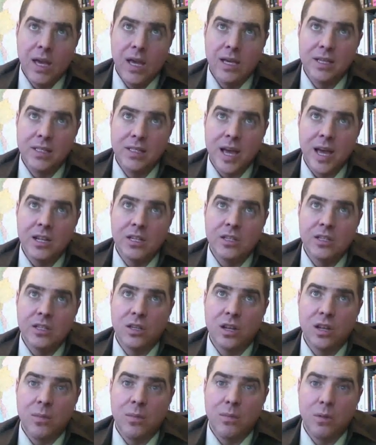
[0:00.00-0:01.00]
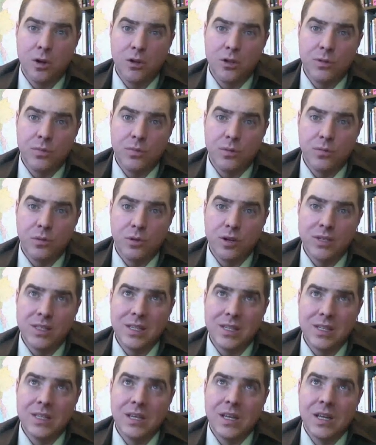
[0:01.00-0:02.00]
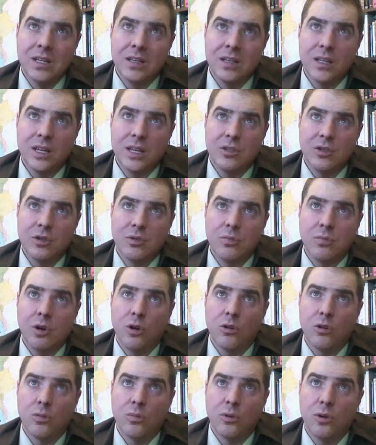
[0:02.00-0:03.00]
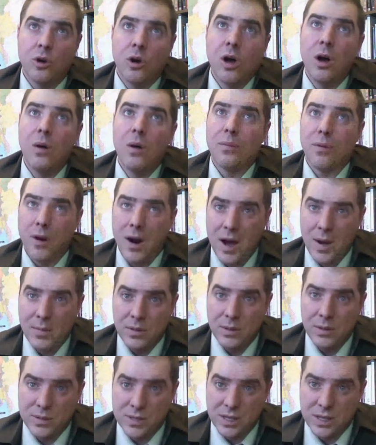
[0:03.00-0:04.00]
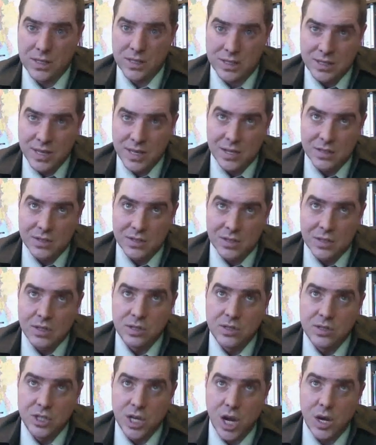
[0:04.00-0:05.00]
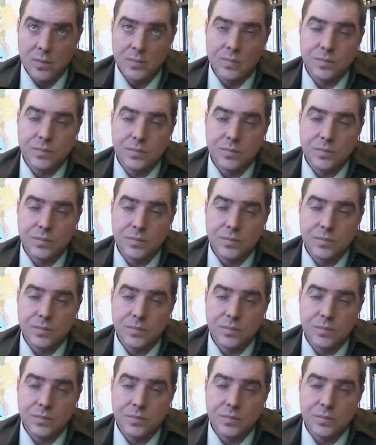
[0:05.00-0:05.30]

Is that multiple voices lead to multiple problems in a sense. So,